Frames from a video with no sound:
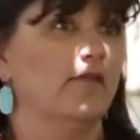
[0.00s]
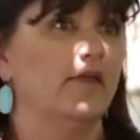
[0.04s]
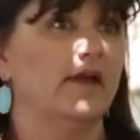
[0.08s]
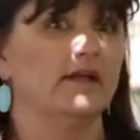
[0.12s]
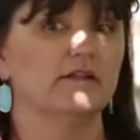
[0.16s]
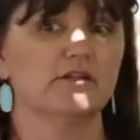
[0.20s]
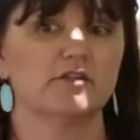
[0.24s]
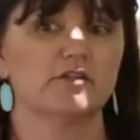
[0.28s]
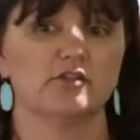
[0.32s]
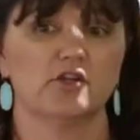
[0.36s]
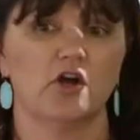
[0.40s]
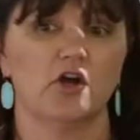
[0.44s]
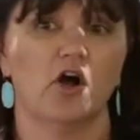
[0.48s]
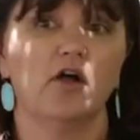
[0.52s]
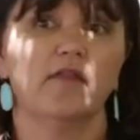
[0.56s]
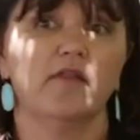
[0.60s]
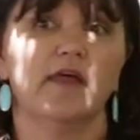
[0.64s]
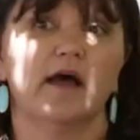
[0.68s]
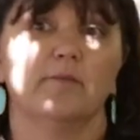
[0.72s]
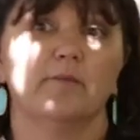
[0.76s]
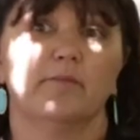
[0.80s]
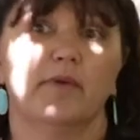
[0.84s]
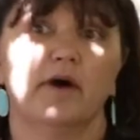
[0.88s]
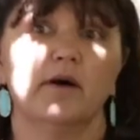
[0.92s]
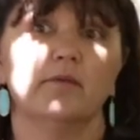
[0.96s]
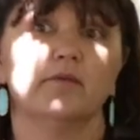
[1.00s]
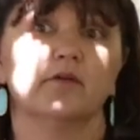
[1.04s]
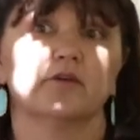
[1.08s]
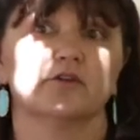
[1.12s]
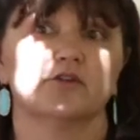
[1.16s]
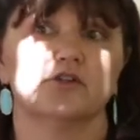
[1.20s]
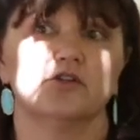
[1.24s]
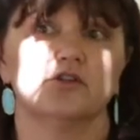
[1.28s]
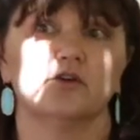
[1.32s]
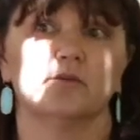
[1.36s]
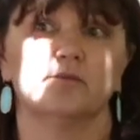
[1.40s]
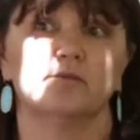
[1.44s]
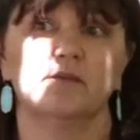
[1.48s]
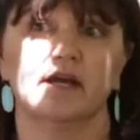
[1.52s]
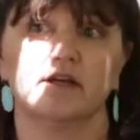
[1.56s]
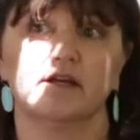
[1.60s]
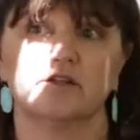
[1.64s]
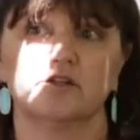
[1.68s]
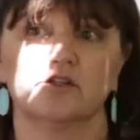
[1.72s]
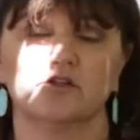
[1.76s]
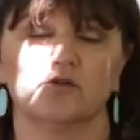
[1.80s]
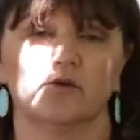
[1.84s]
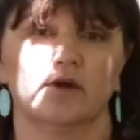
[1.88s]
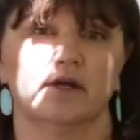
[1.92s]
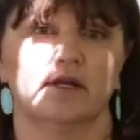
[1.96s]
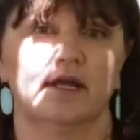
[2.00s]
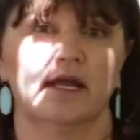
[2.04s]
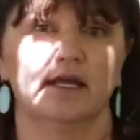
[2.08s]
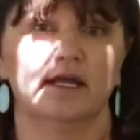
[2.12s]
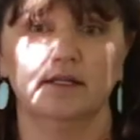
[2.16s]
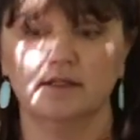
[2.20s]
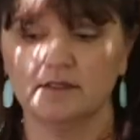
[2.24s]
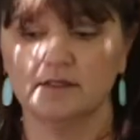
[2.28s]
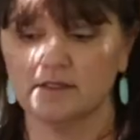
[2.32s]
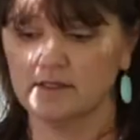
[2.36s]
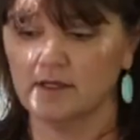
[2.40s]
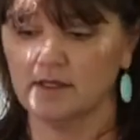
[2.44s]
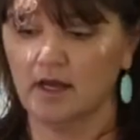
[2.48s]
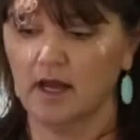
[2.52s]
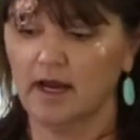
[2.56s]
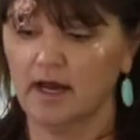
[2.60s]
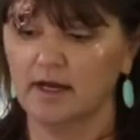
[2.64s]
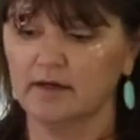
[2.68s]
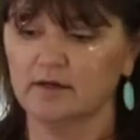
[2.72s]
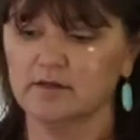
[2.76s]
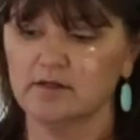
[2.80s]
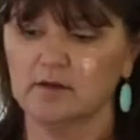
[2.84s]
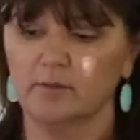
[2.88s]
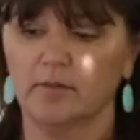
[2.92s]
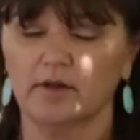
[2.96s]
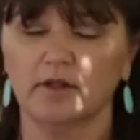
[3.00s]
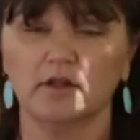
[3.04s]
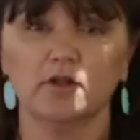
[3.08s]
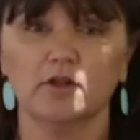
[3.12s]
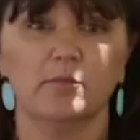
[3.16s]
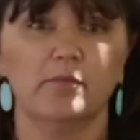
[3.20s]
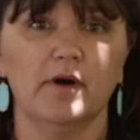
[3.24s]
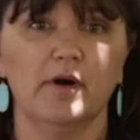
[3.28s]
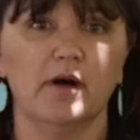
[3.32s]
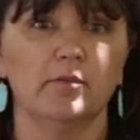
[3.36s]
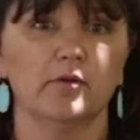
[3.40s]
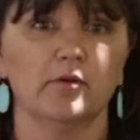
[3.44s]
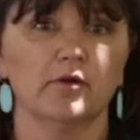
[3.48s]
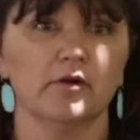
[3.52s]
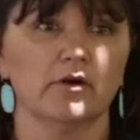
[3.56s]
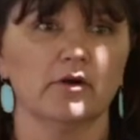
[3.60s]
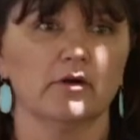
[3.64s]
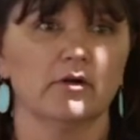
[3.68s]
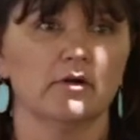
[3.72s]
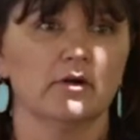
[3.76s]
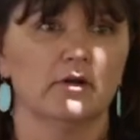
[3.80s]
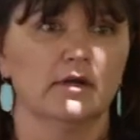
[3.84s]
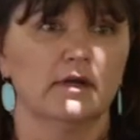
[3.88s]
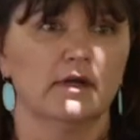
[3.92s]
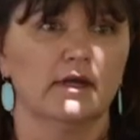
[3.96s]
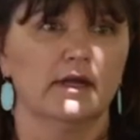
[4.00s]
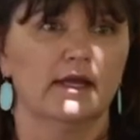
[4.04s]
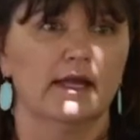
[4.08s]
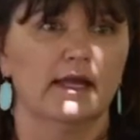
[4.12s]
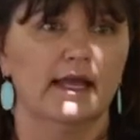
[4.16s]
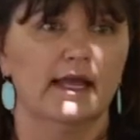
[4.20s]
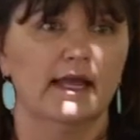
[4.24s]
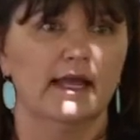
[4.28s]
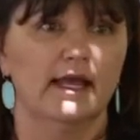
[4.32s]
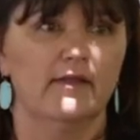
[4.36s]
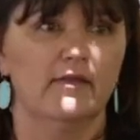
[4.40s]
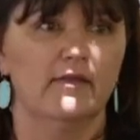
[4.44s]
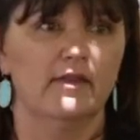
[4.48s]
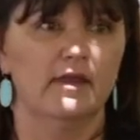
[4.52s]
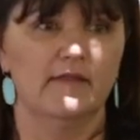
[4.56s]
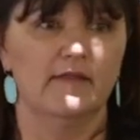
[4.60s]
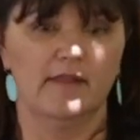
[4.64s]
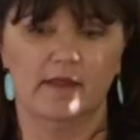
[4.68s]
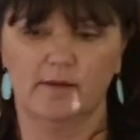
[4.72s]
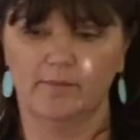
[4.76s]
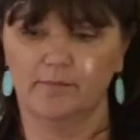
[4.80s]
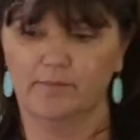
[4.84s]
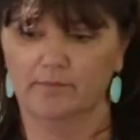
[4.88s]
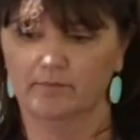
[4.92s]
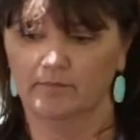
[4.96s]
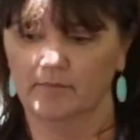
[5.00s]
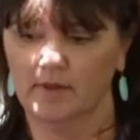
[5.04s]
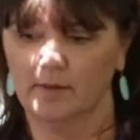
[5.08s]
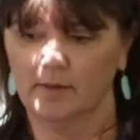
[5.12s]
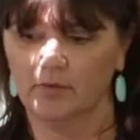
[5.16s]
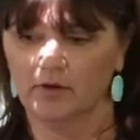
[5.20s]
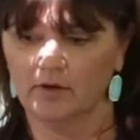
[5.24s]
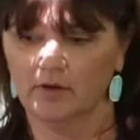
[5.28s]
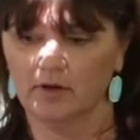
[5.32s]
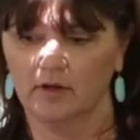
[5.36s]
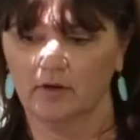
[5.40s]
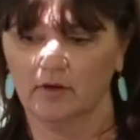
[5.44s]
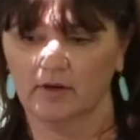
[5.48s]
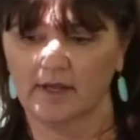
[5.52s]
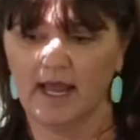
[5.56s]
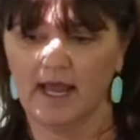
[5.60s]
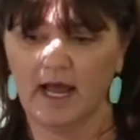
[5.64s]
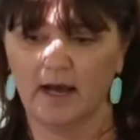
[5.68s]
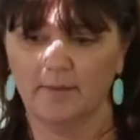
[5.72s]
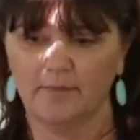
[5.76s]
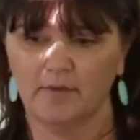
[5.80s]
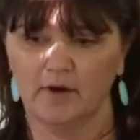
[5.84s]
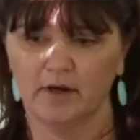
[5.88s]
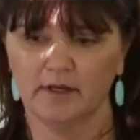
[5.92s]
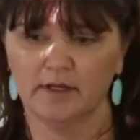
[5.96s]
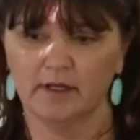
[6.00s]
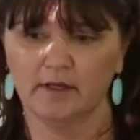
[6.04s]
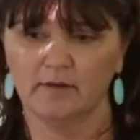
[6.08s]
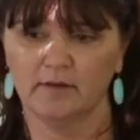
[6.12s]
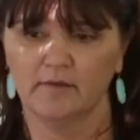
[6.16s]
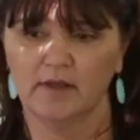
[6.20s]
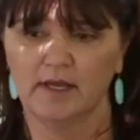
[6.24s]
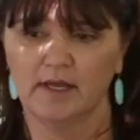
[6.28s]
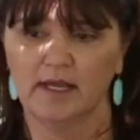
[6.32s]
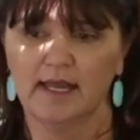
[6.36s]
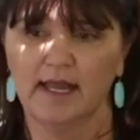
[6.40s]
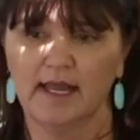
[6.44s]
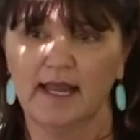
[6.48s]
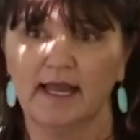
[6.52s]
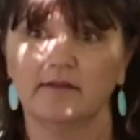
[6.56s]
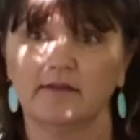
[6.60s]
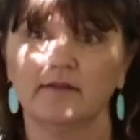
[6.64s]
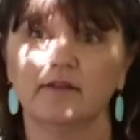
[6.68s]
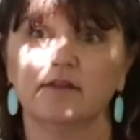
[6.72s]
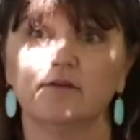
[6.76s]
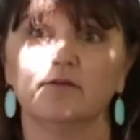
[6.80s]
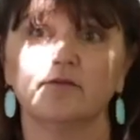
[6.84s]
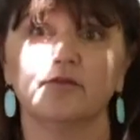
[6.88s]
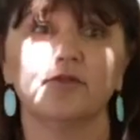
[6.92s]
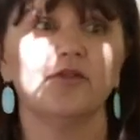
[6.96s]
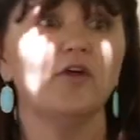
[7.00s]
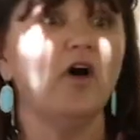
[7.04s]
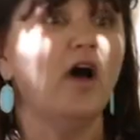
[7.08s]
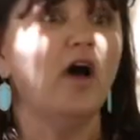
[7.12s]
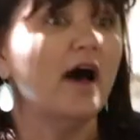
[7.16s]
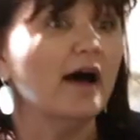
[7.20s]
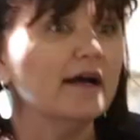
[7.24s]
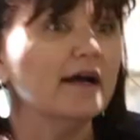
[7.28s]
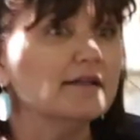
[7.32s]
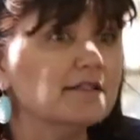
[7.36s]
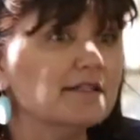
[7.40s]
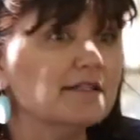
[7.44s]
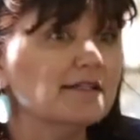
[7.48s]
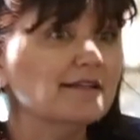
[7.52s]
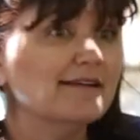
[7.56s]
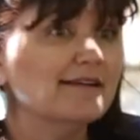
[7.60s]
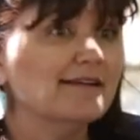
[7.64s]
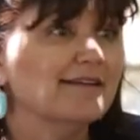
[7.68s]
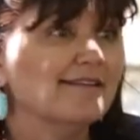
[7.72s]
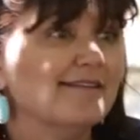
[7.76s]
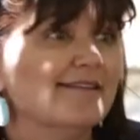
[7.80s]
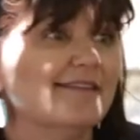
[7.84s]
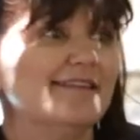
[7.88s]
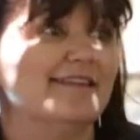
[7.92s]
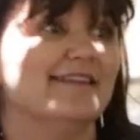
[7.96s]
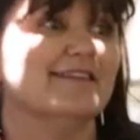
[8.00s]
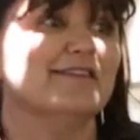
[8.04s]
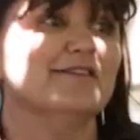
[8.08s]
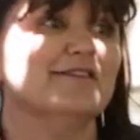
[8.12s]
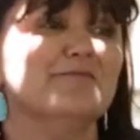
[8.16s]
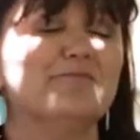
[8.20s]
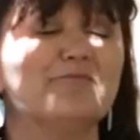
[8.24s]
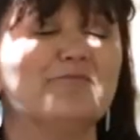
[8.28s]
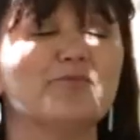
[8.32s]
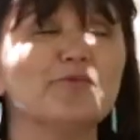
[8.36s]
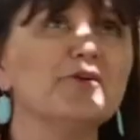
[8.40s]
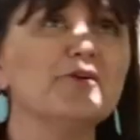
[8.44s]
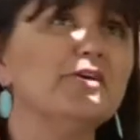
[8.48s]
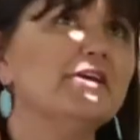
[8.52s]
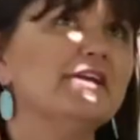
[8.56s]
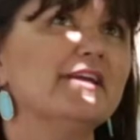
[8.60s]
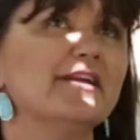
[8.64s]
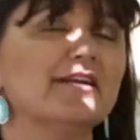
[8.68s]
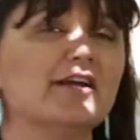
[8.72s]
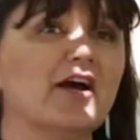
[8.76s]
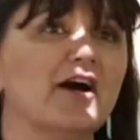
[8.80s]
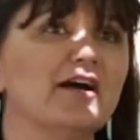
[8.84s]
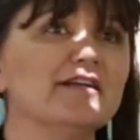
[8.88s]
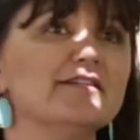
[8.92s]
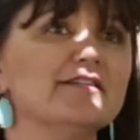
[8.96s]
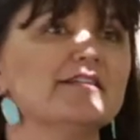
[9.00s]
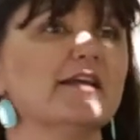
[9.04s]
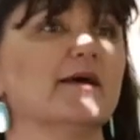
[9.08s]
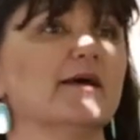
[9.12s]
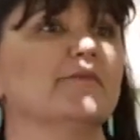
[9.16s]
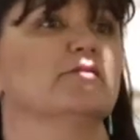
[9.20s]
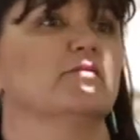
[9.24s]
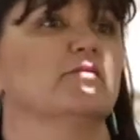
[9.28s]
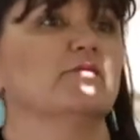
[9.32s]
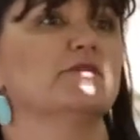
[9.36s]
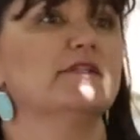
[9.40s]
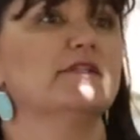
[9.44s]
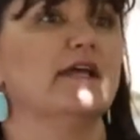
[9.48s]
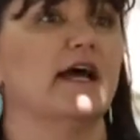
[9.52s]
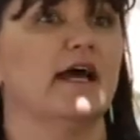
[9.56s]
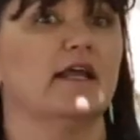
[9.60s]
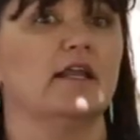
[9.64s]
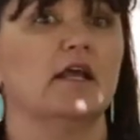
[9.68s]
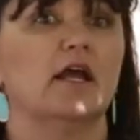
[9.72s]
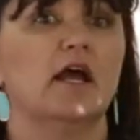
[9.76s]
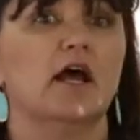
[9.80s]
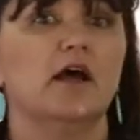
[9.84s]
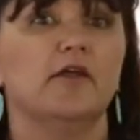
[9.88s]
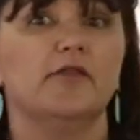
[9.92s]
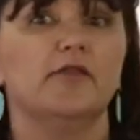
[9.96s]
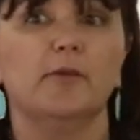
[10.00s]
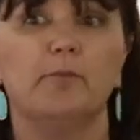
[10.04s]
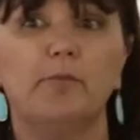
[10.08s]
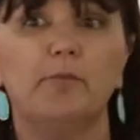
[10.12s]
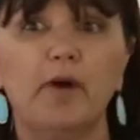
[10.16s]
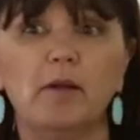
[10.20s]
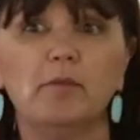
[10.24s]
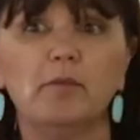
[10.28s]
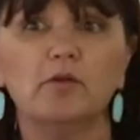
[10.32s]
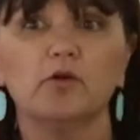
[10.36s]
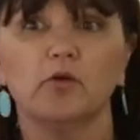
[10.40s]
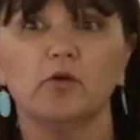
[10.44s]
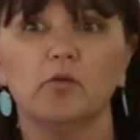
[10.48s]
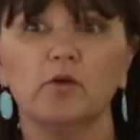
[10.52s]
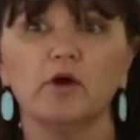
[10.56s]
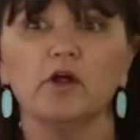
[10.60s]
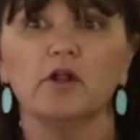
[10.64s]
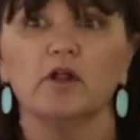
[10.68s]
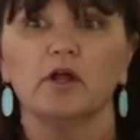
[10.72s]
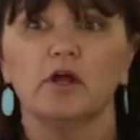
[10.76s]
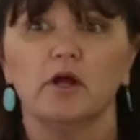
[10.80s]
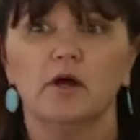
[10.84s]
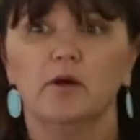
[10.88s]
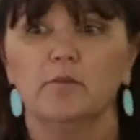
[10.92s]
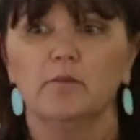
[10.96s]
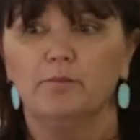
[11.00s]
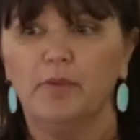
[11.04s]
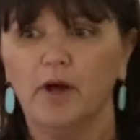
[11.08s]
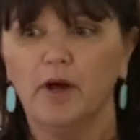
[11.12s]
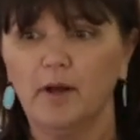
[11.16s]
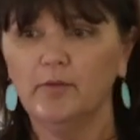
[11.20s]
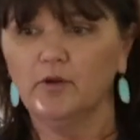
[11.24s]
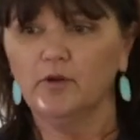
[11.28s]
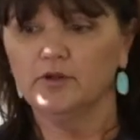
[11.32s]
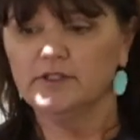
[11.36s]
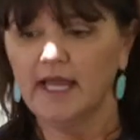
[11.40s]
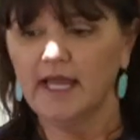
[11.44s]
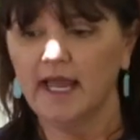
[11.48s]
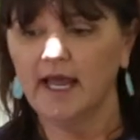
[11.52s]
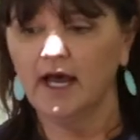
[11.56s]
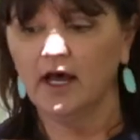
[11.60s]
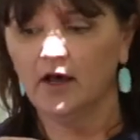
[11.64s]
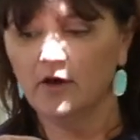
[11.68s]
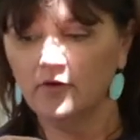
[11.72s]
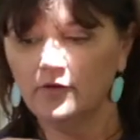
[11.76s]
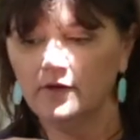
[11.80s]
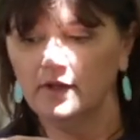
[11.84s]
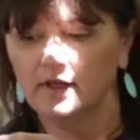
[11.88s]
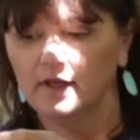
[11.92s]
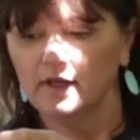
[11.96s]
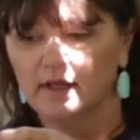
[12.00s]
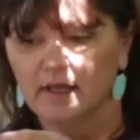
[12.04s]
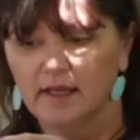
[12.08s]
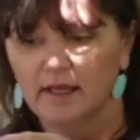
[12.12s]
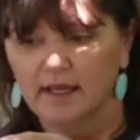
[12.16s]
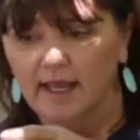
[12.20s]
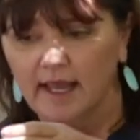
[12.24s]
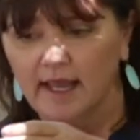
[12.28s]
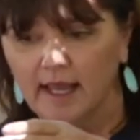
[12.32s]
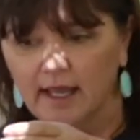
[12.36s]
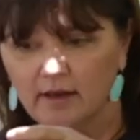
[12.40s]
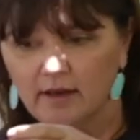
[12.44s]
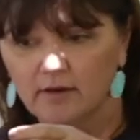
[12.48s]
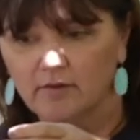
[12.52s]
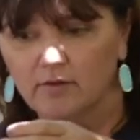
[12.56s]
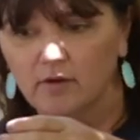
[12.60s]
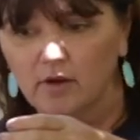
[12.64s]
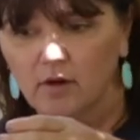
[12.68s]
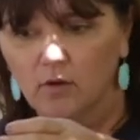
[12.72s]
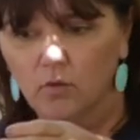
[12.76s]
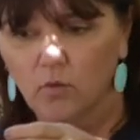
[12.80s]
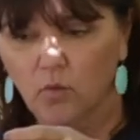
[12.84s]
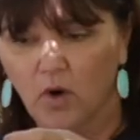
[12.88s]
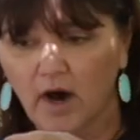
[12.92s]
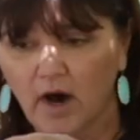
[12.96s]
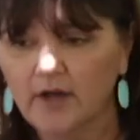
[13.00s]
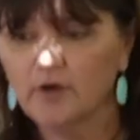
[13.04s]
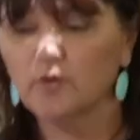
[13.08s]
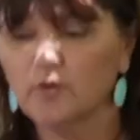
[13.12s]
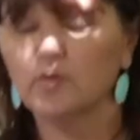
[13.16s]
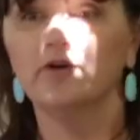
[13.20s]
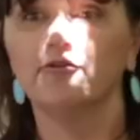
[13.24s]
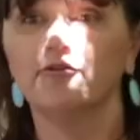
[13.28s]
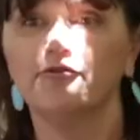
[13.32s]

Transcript: they install that bubbler tube next to it, and inside is a little bubbler, and then they, they put a little cap on it. And the thought, brilliant concept, was that the bubbler will bubble down, and water